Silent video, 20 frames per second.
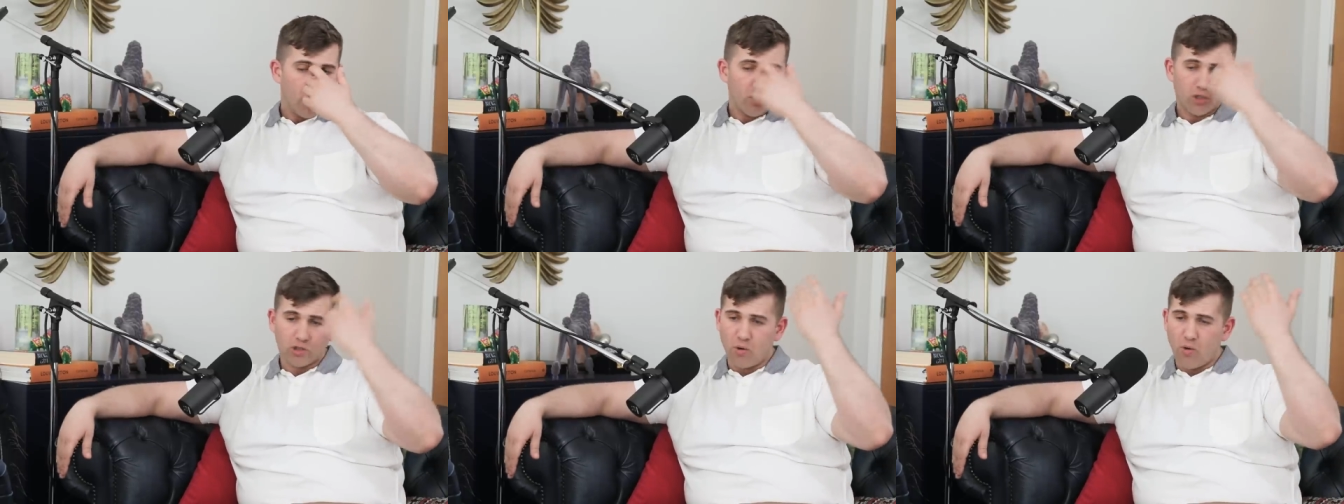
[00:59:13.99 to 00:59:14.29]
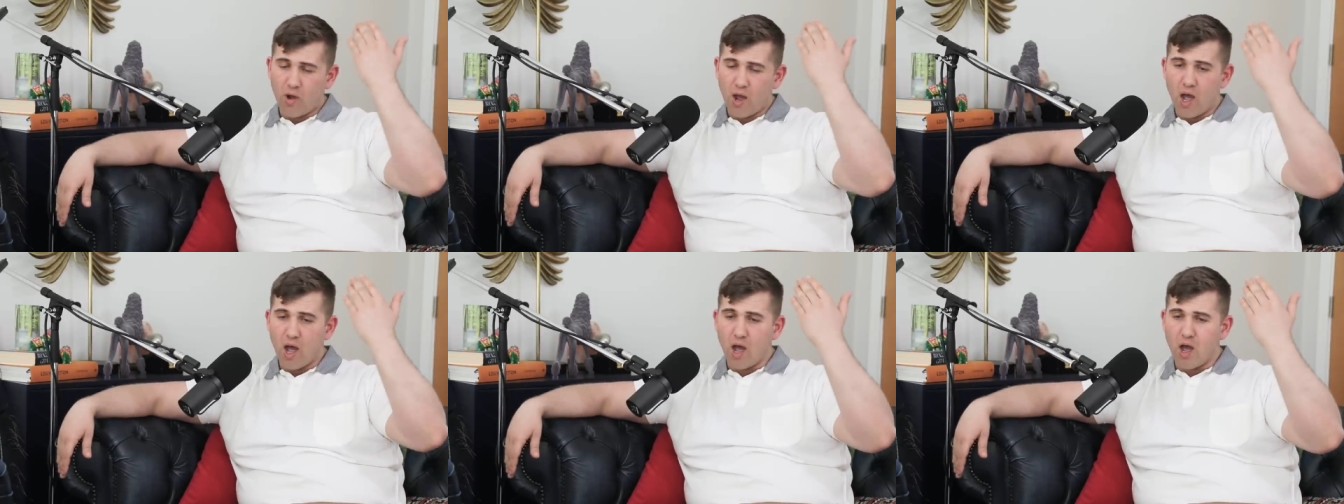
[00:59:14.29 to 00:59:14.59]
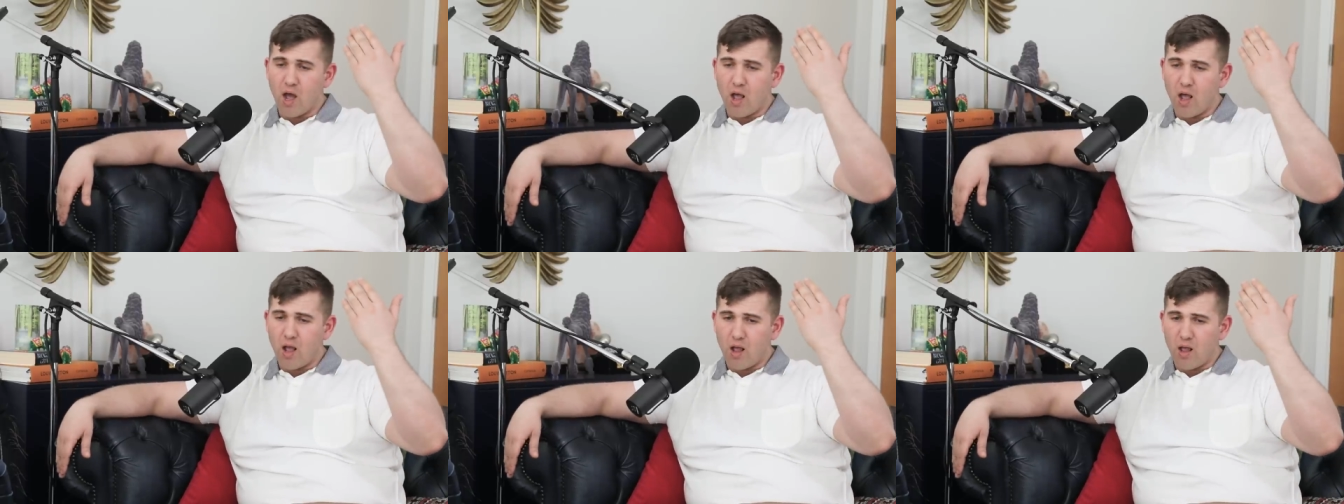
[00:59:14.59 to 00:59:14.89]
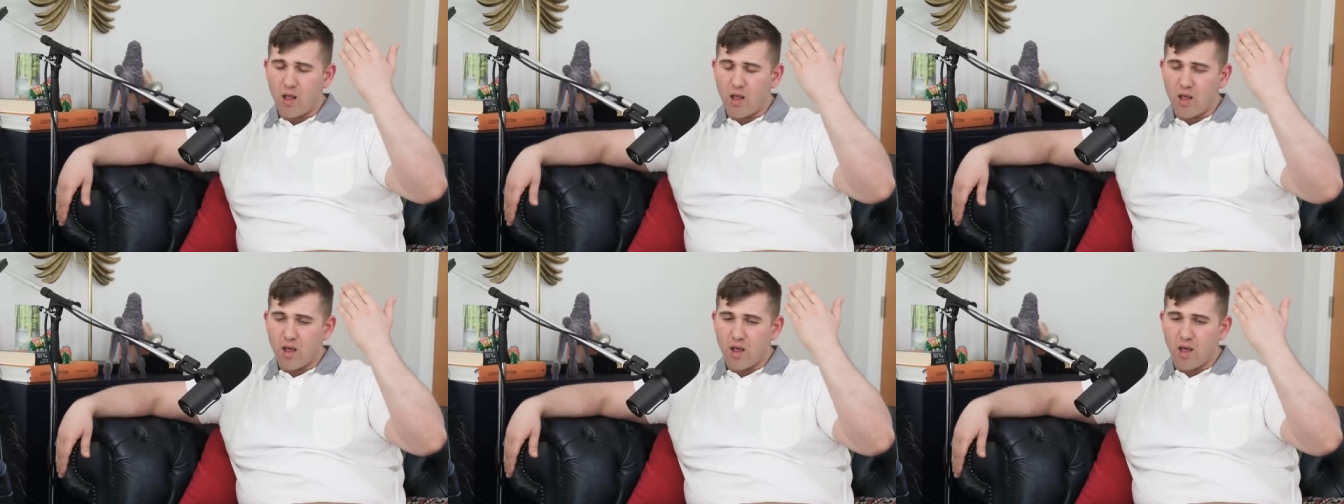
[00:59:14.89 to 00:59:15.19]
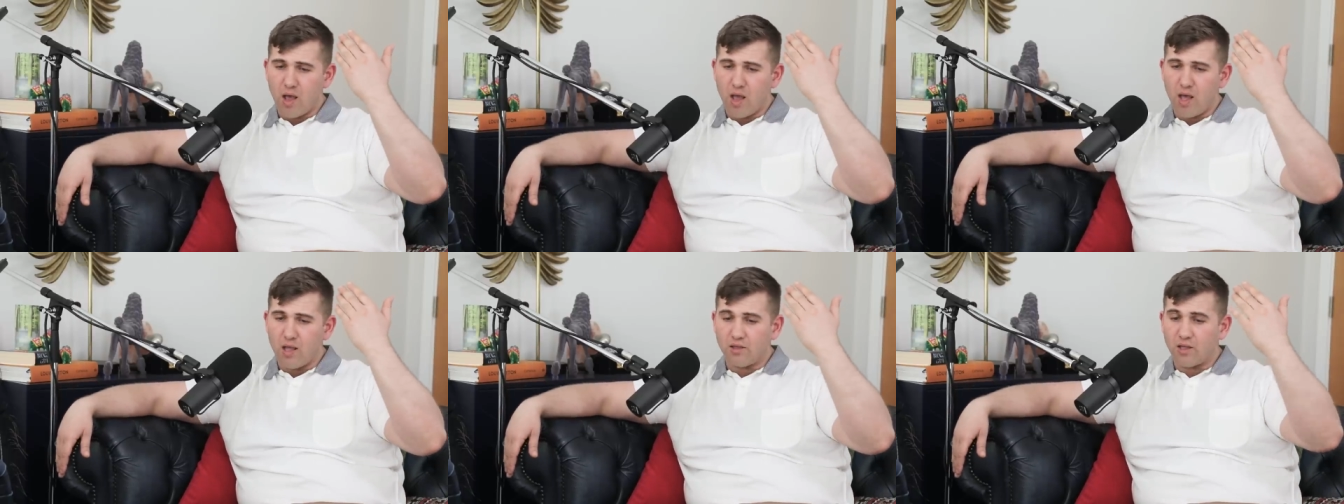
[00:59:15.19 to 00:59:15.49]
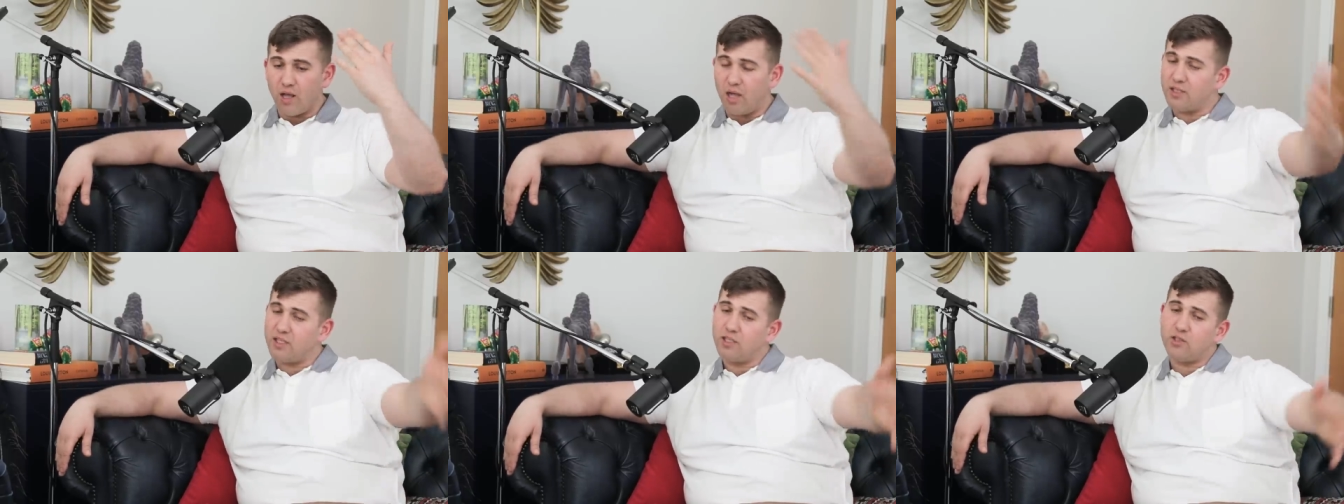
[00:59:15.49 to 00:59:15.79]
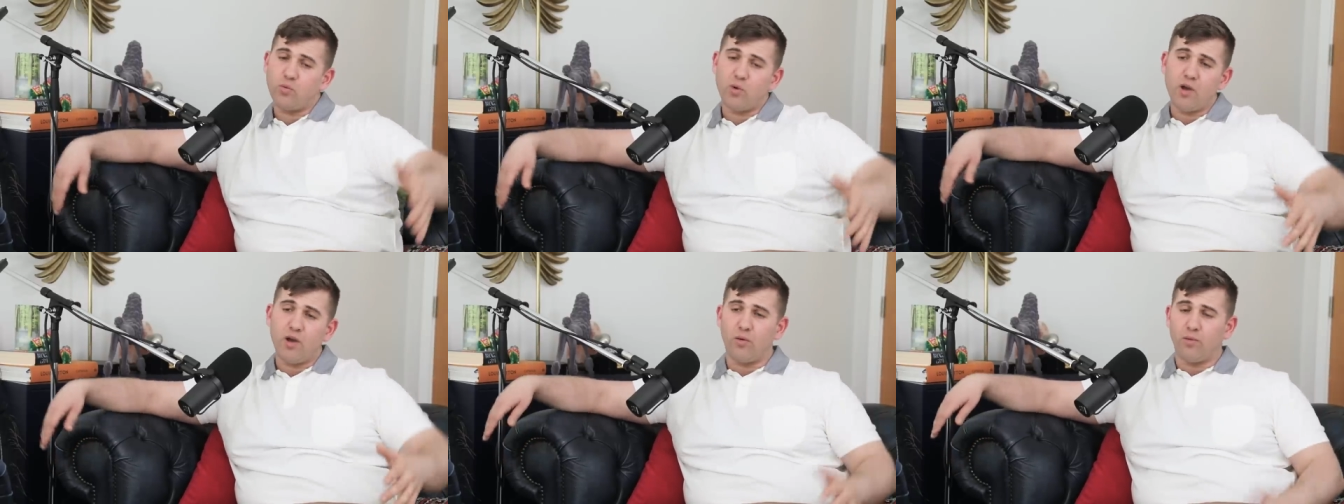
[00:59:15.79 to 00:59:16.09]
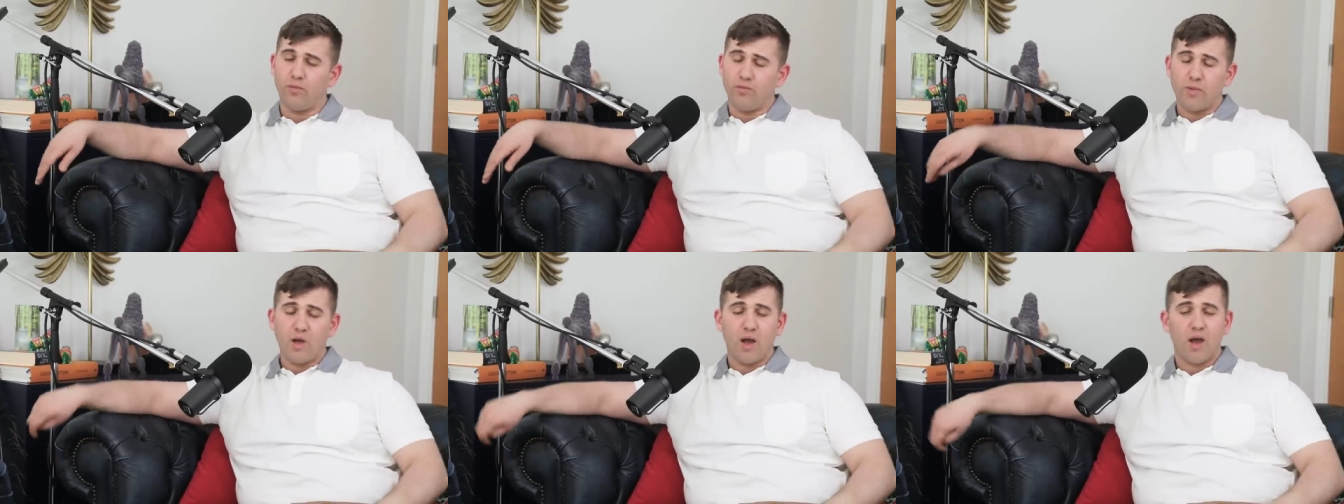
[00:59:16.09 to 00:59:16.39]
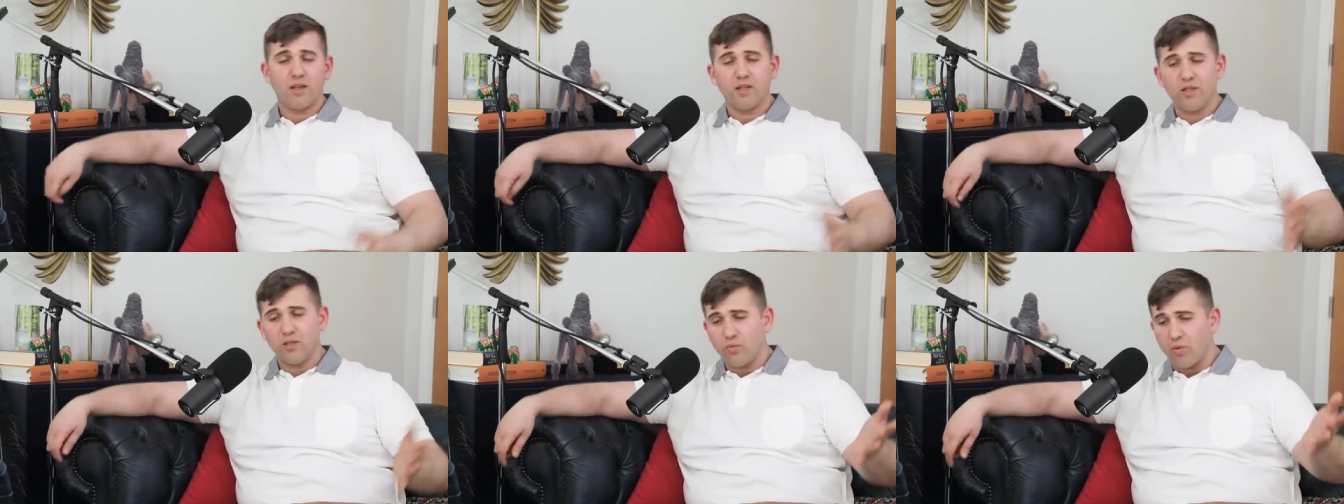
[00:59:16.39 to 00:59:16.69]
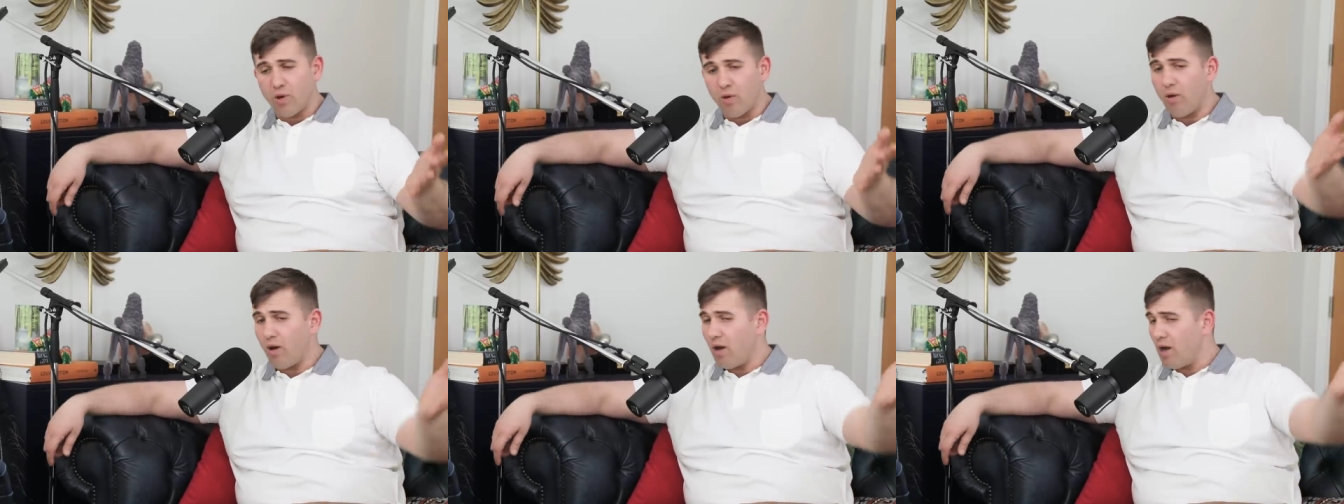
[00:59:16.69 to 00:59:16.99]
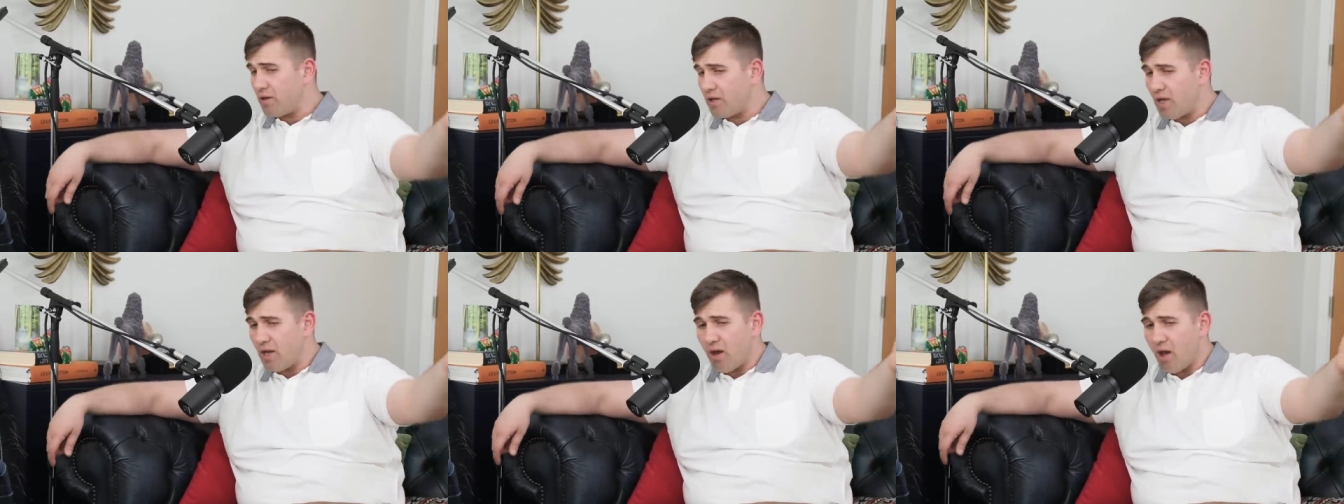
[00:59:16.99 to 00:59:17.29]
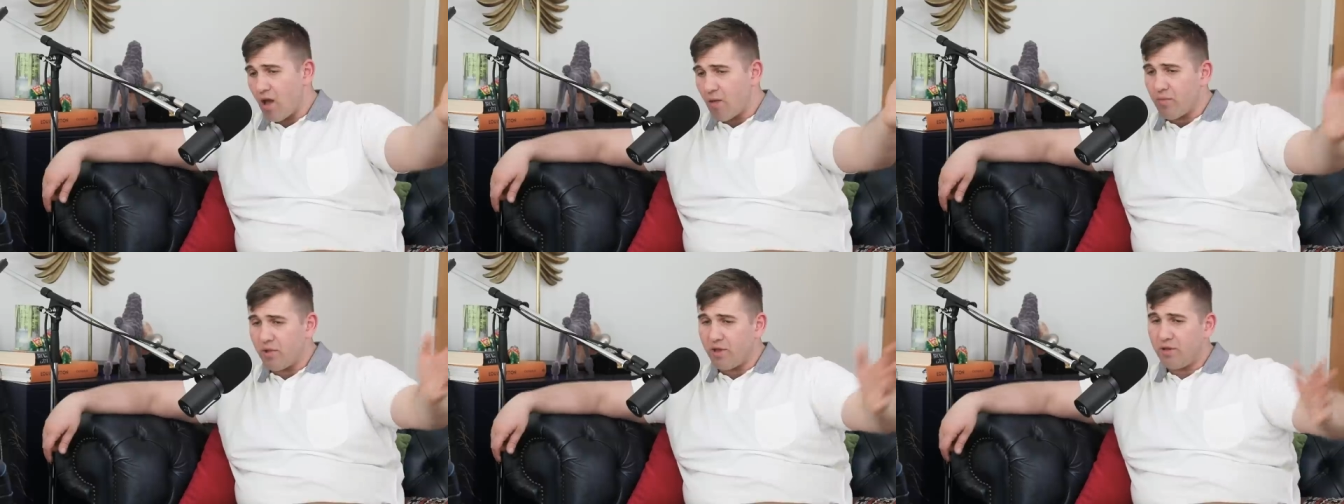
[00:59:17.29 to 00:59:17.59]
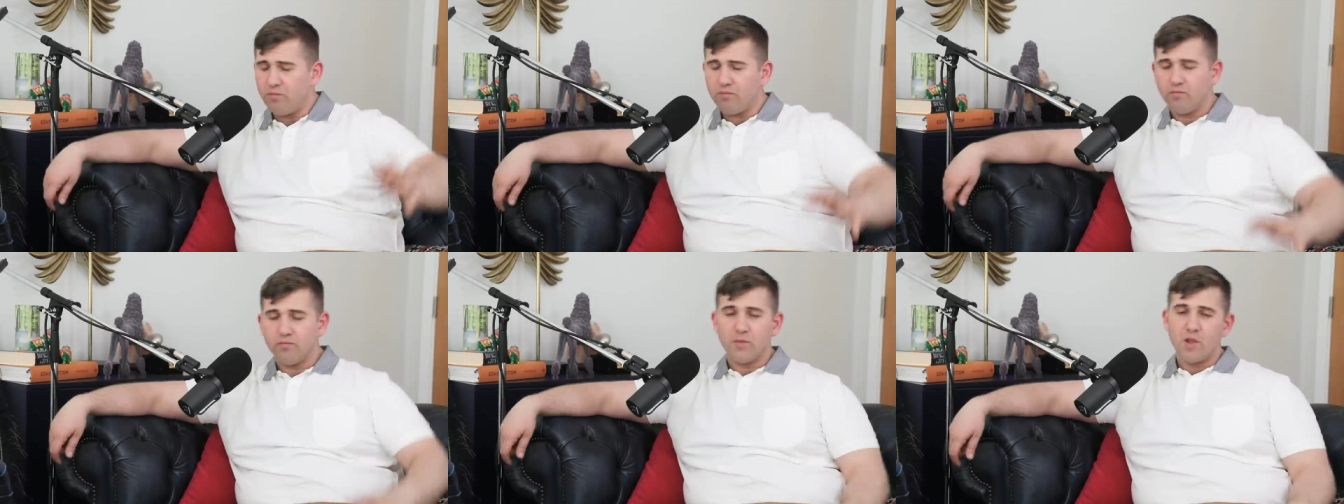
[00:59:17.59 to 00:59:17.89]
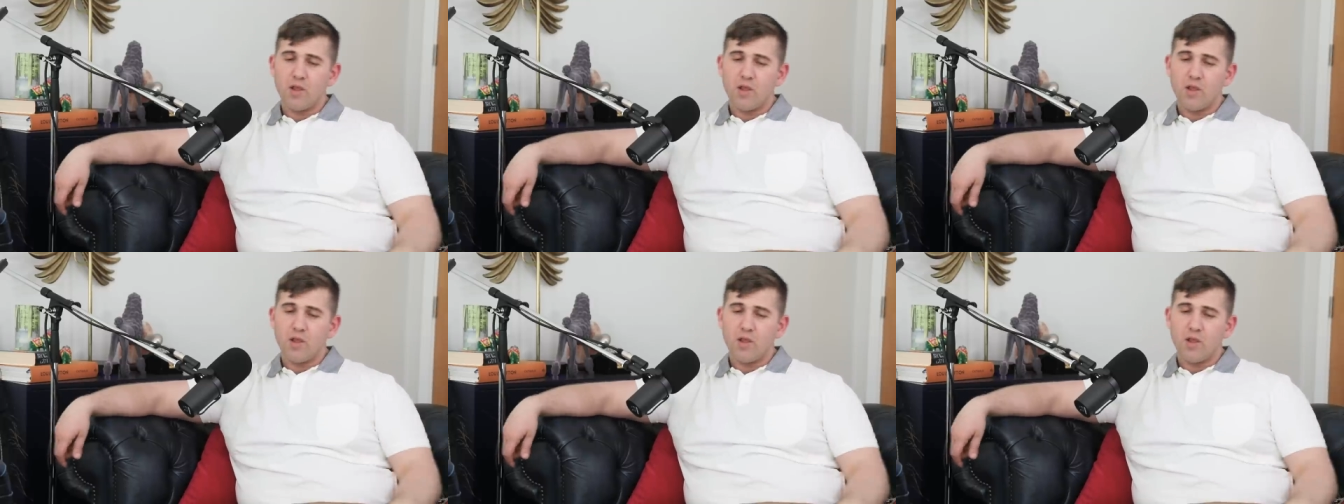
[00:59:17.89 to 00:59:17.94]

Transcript: So, and I did well. They liked me.